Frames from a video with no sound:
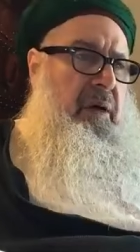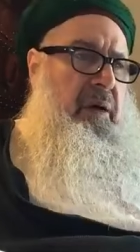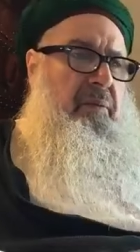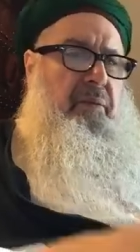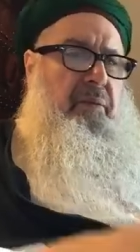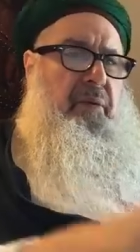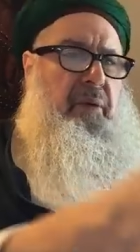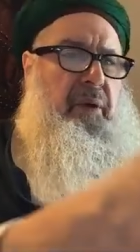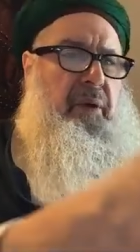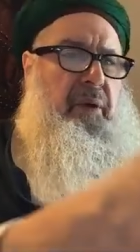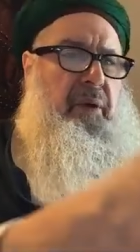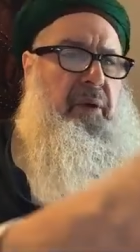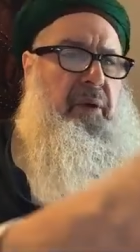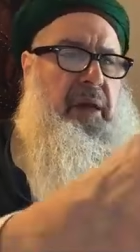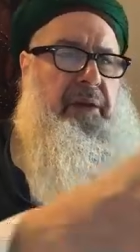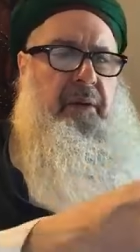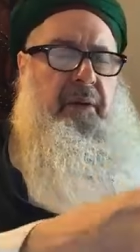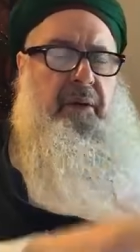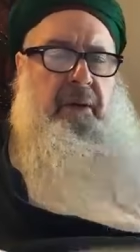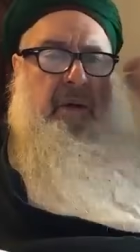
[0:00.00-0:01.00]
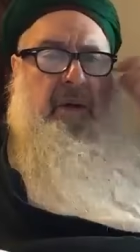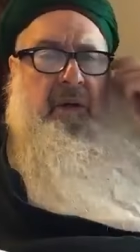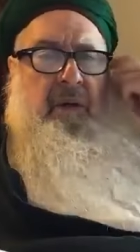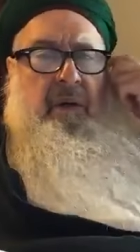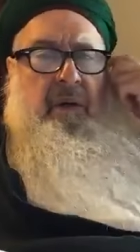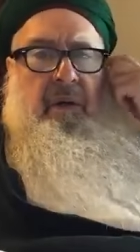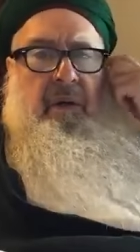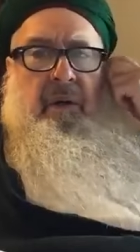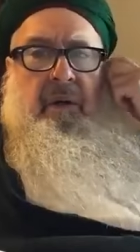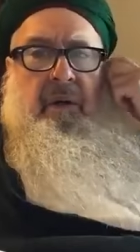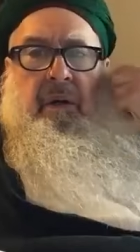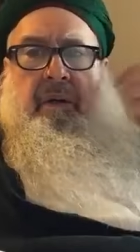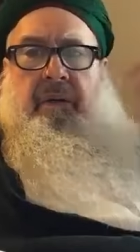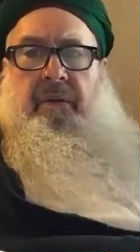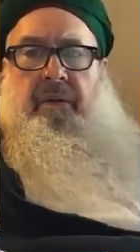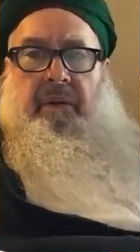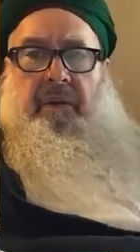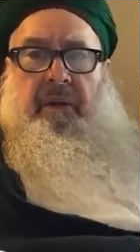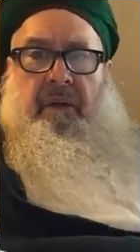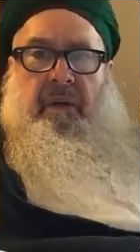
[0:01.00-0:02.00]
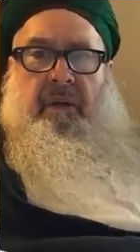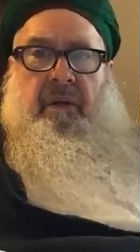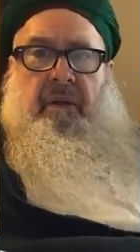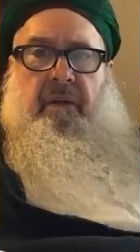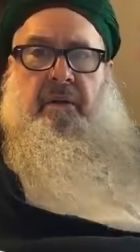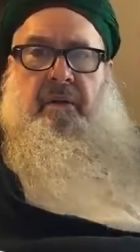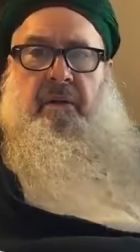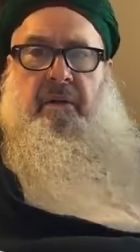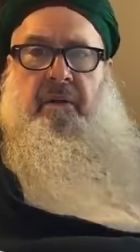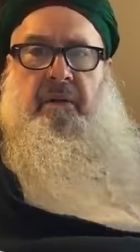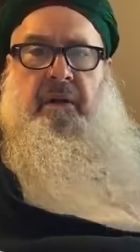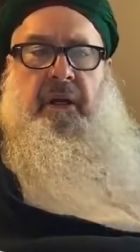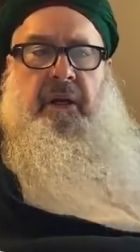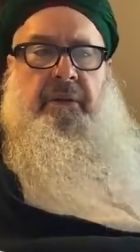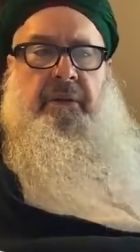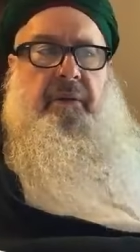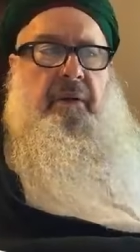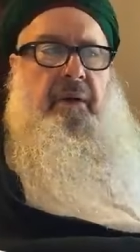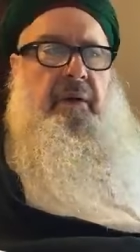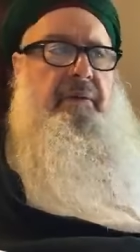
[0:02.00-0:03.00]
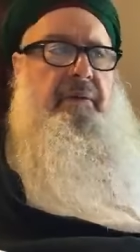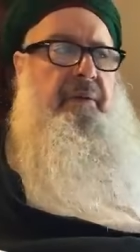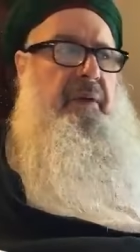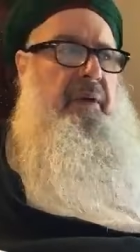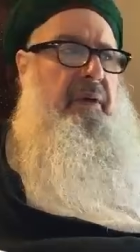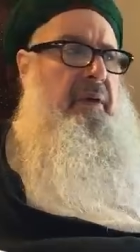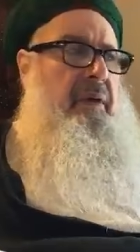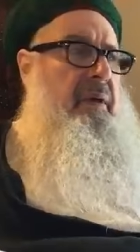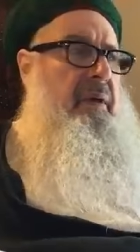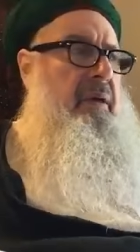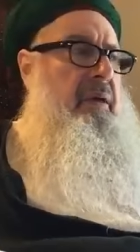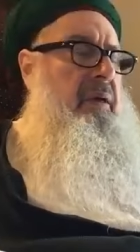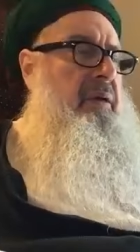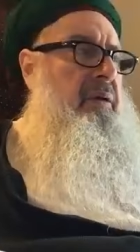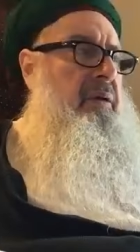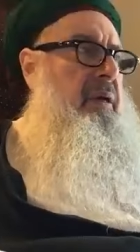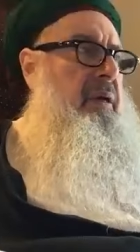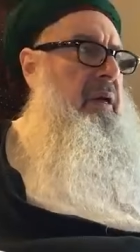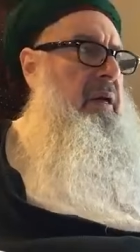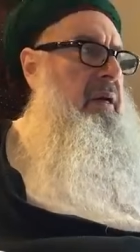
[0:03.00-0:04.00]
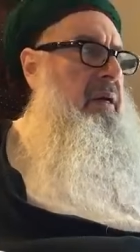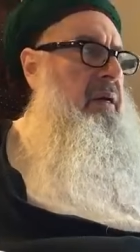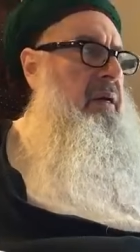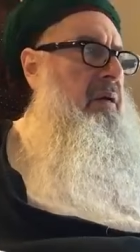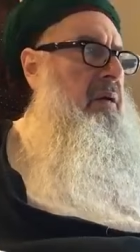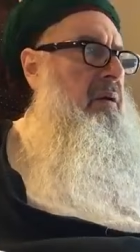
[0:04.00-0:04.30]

come together under the nazar of the Shaykh,